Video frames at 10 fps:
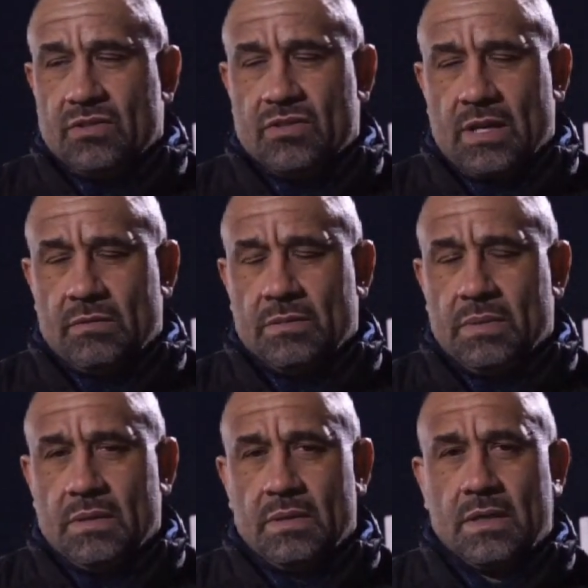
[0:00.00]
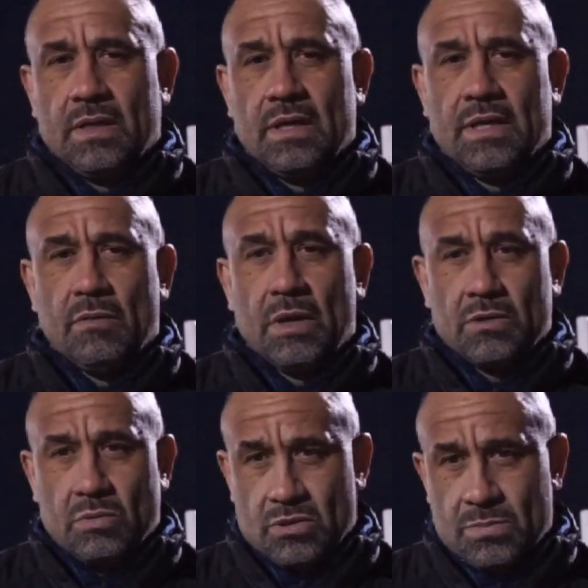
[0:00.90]
Cheltenham, and he'll
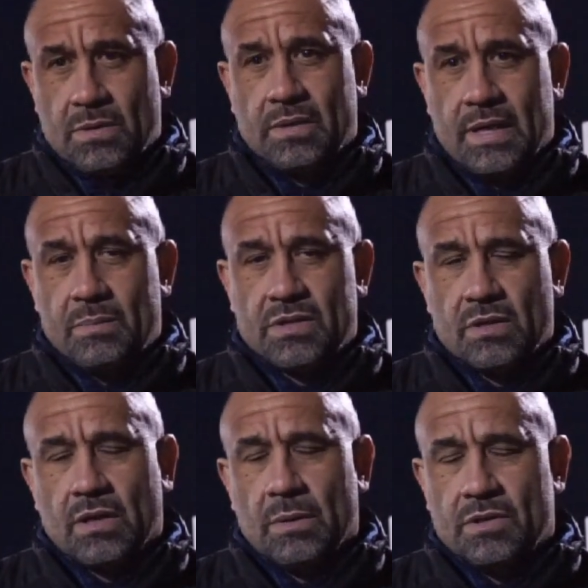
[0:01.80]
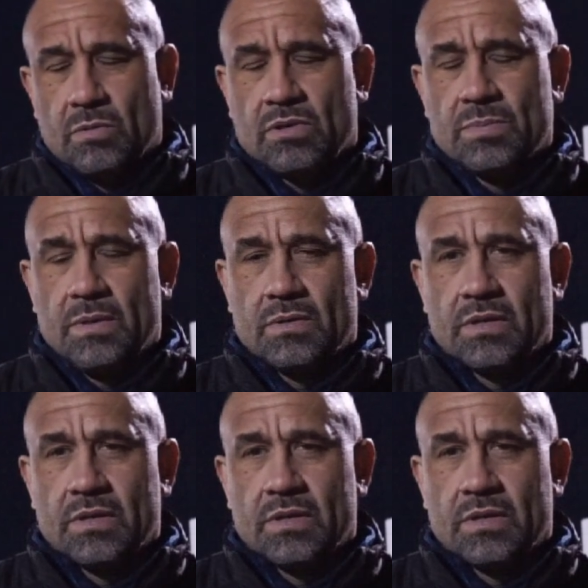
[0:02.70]
go to hospital there, but he's got to go into hospital.